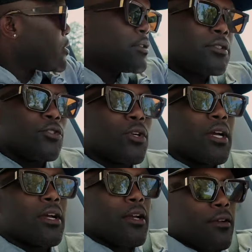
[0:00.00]
to
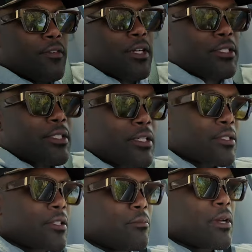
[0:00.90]
drive a
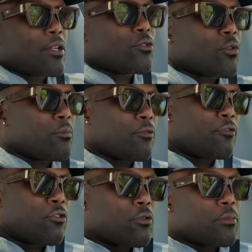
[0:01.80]
Tesla Model 3
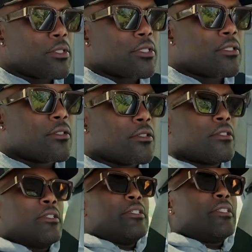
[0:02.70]
Performance.
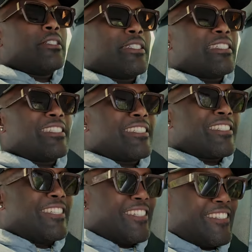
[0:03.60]

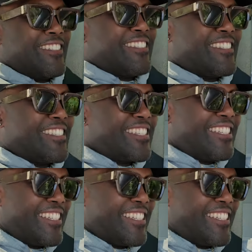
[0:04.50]
It's